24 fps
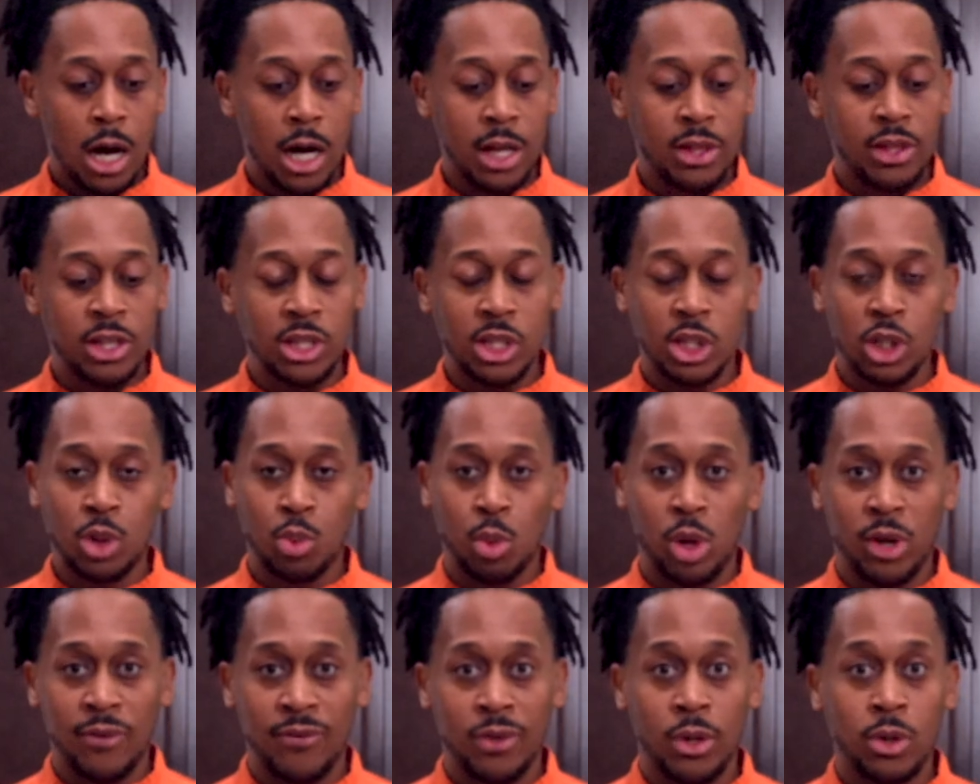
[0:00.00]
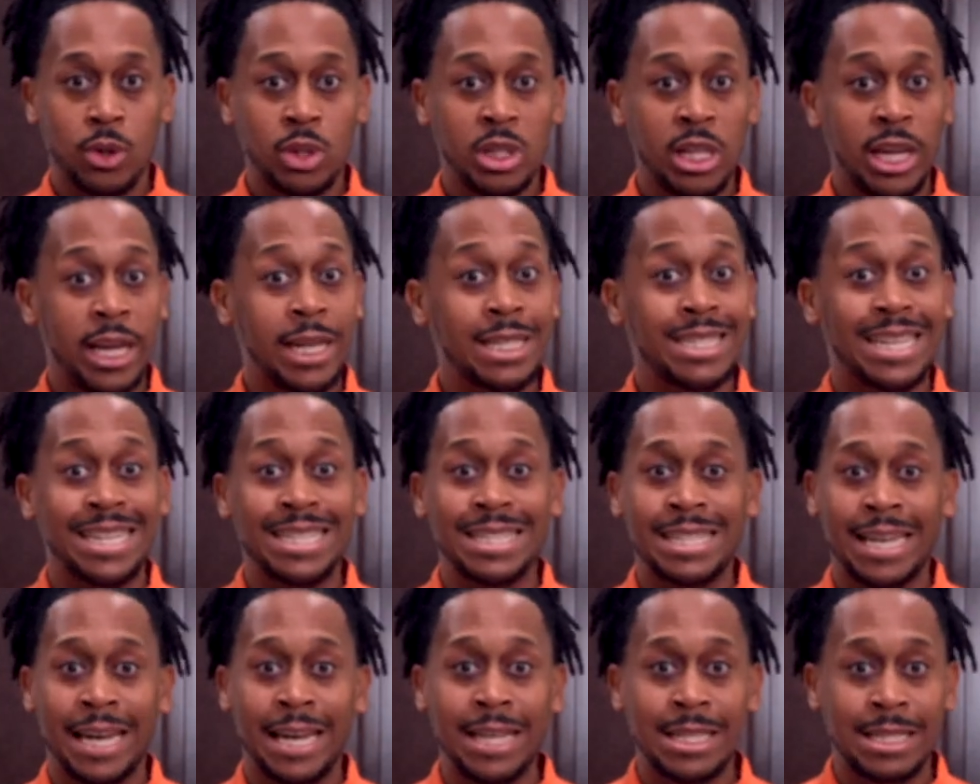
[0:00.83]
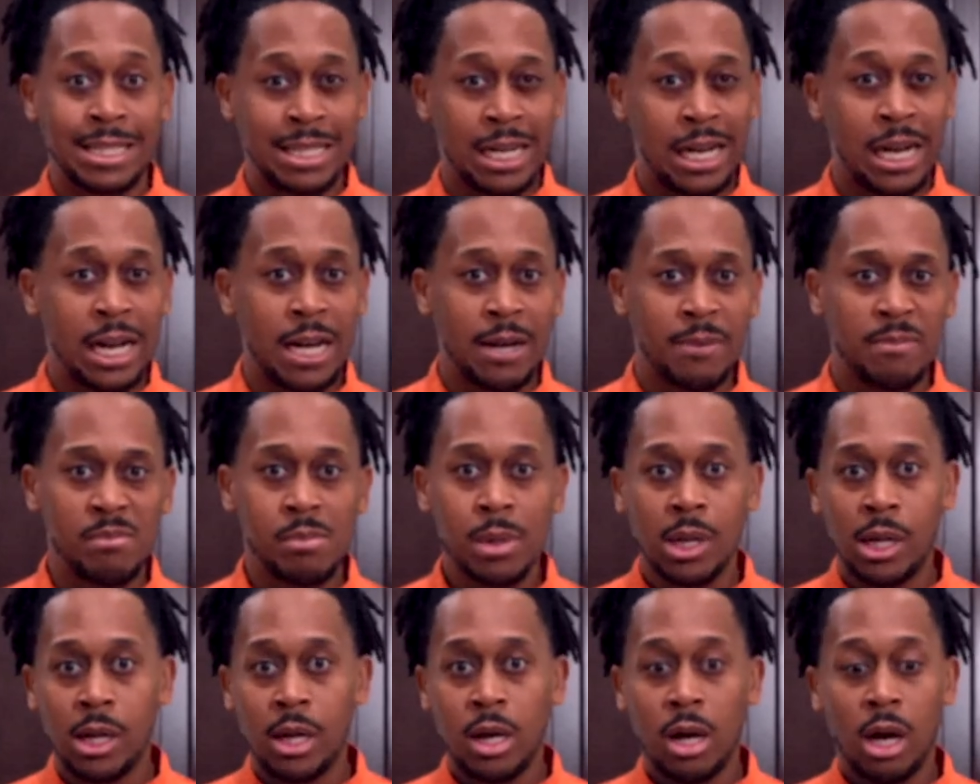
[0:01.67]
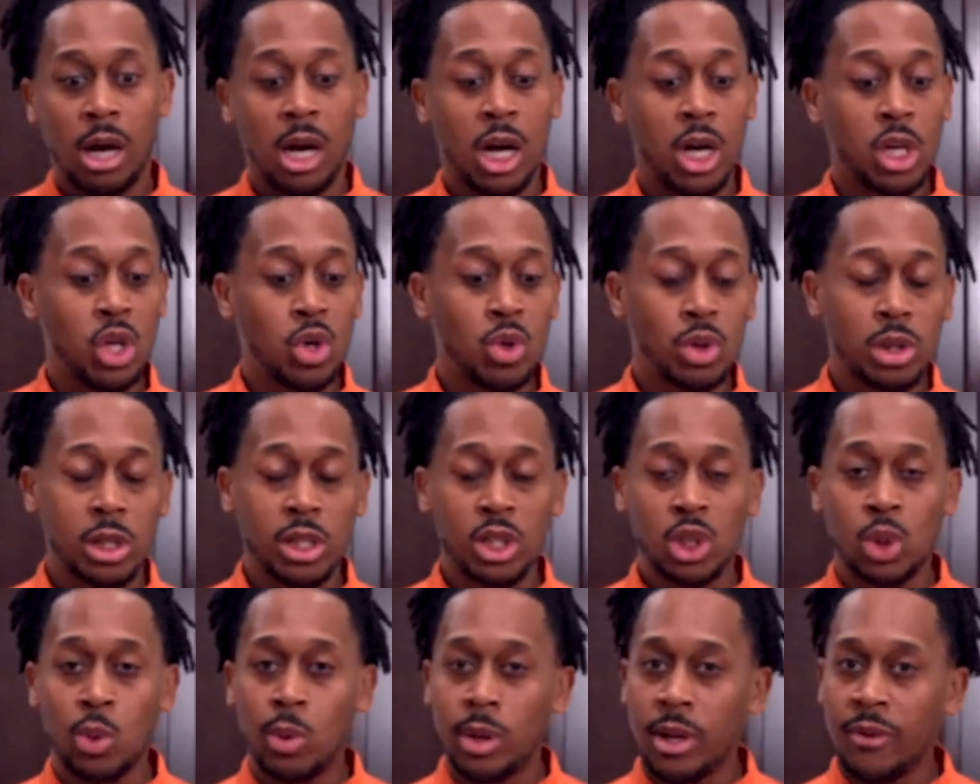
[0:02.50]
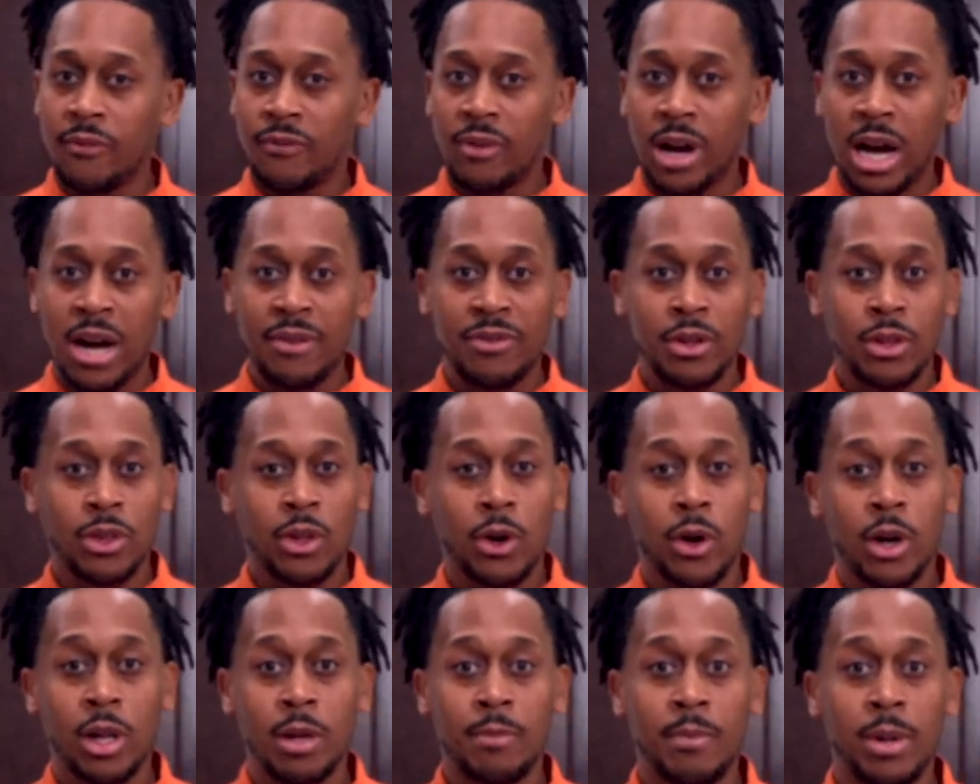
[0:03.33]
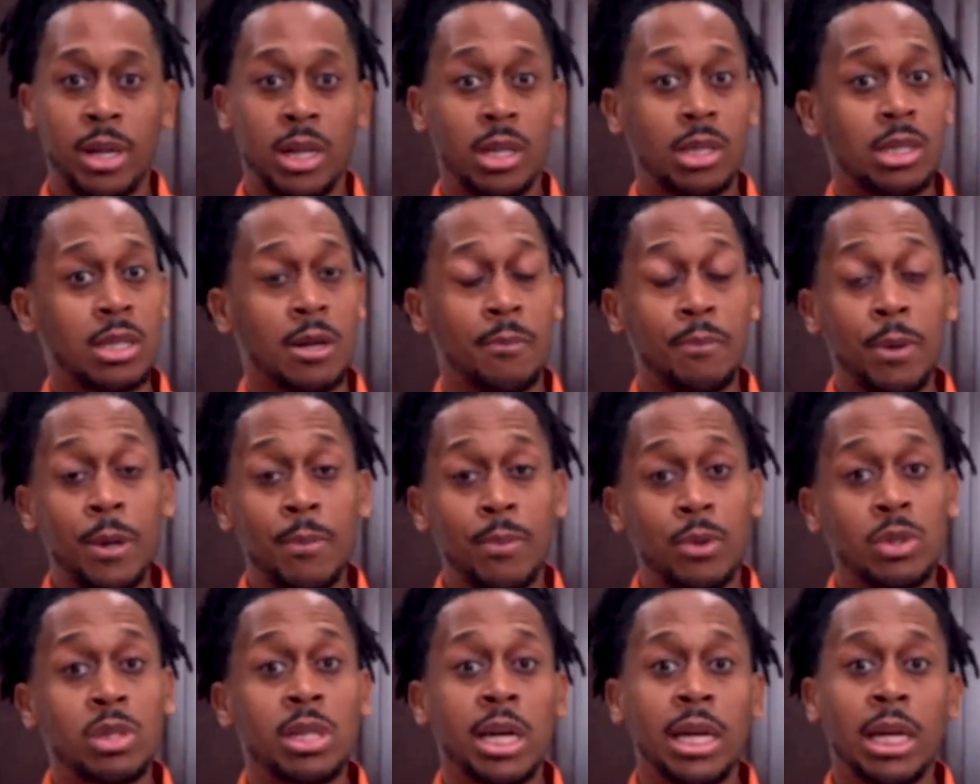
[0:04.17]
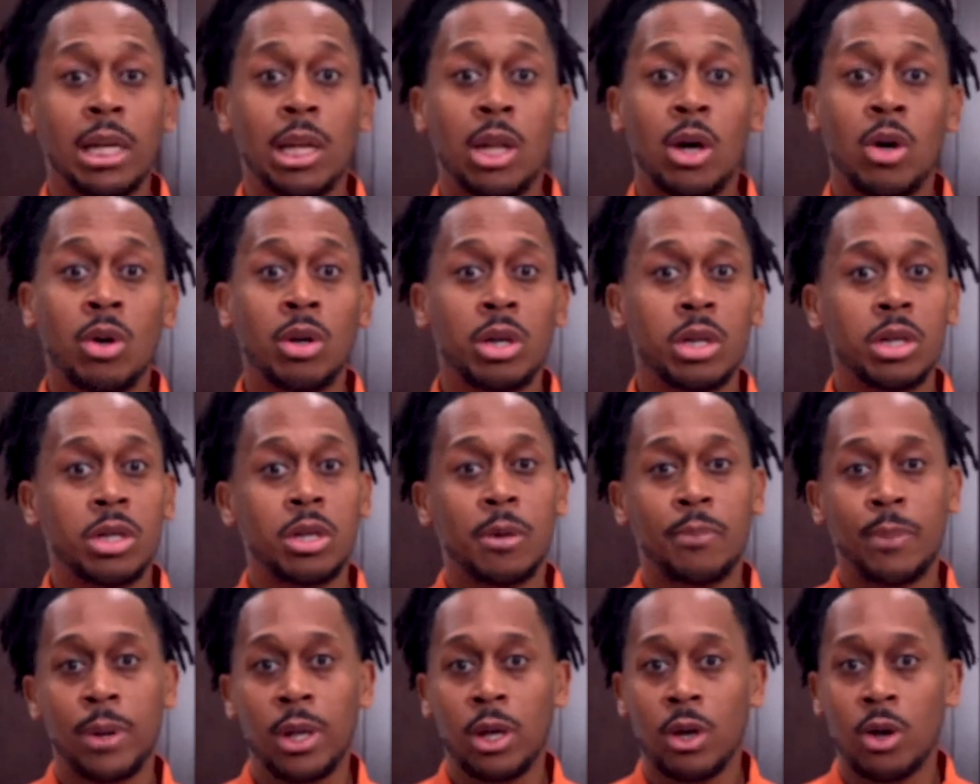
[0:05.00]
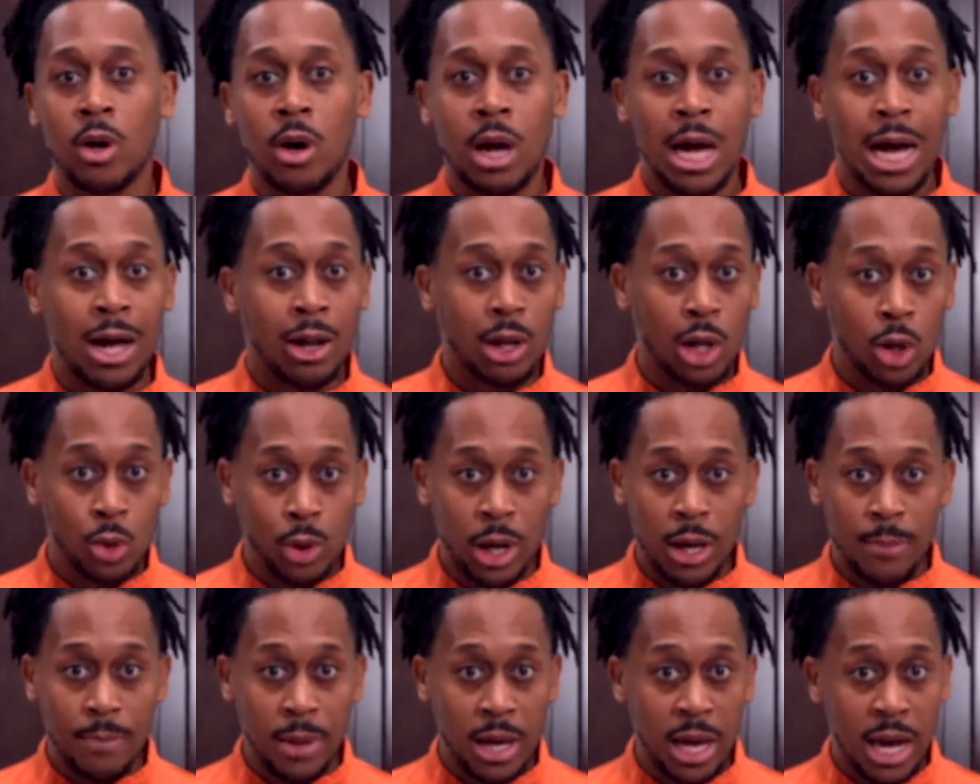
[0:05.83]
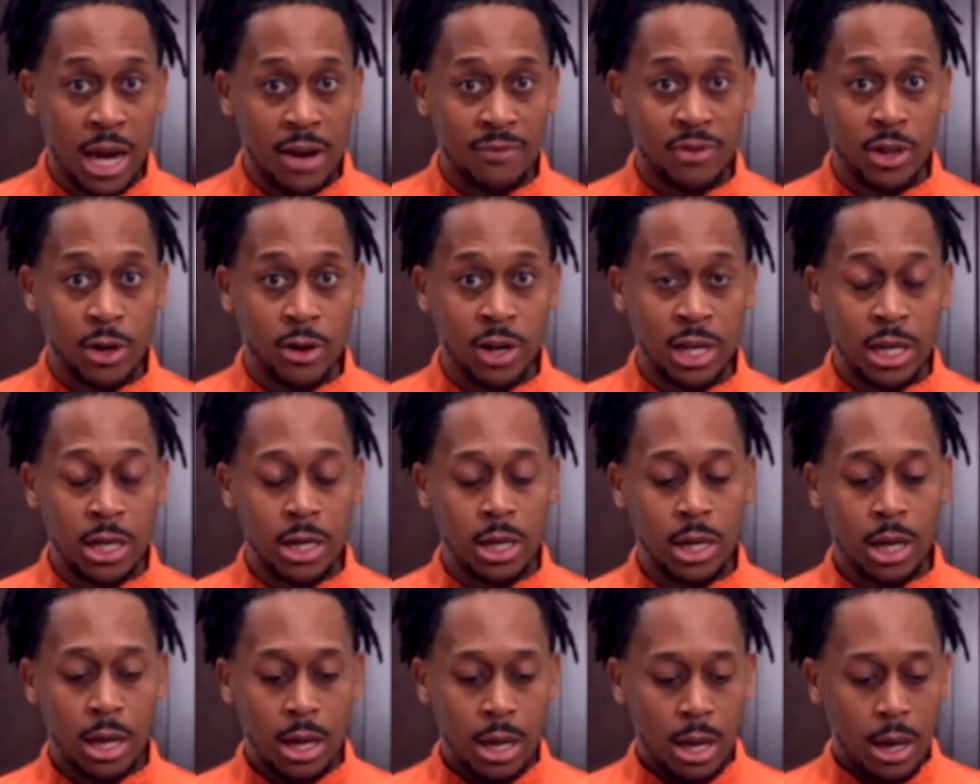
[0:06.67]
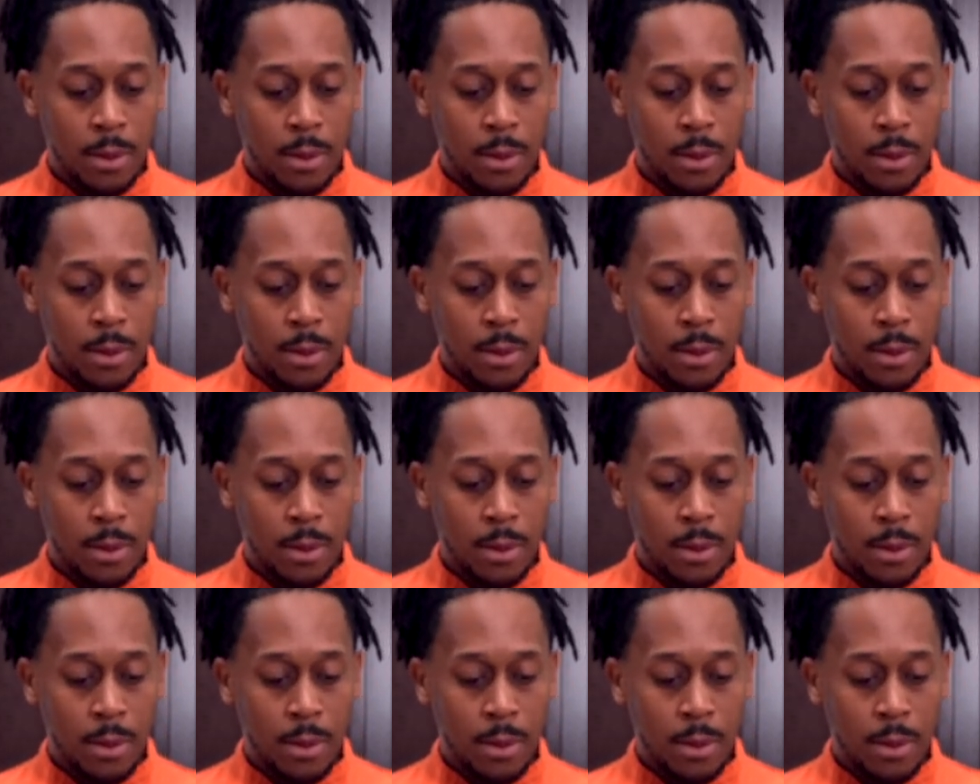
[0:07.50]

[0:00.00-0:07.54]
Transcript: This is one of those things. It takes time, usually 25 to 30 minutes. Some people take longer depending on how low they may have their heat.